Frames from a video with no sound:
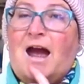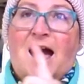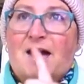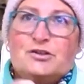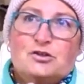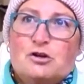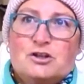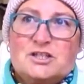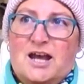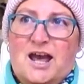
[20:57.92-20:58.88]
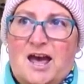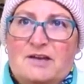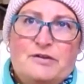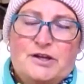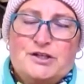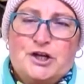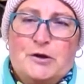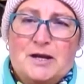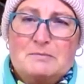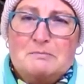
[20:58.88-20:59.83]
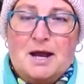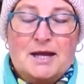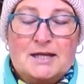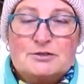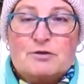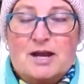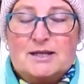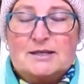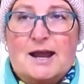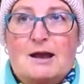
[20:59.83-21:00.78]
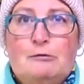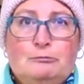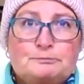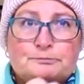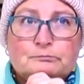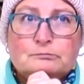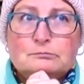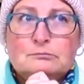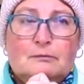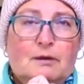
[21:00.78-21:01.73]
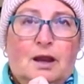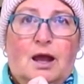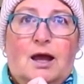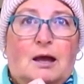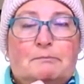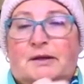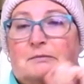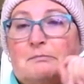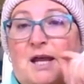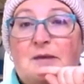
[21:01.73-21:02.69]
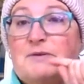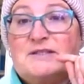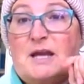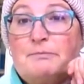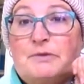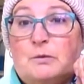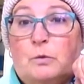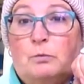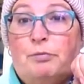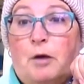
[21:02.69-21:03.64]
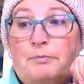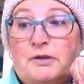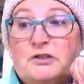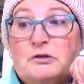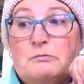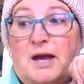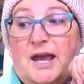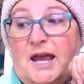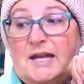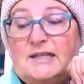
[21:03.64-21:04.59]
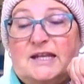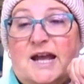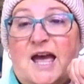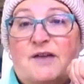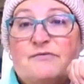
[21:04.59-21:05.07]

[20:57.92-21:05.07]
haven't got a hair video in mind right now, but maybe something will pop into my head that I